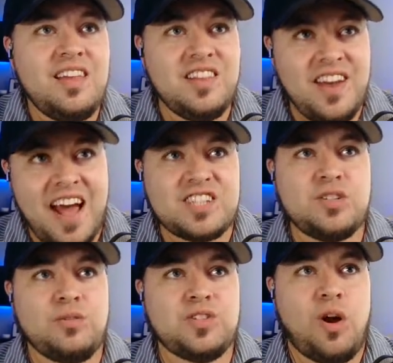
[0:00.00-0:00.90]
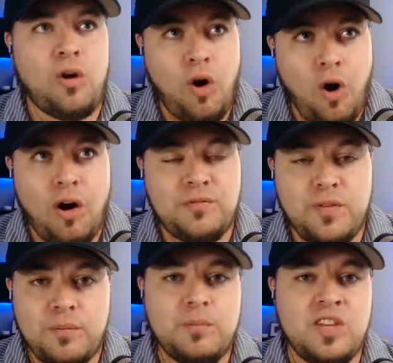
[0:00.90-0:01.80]
The Nationals are off
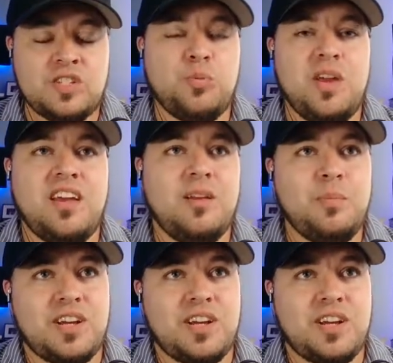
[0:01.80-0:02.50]
this weekend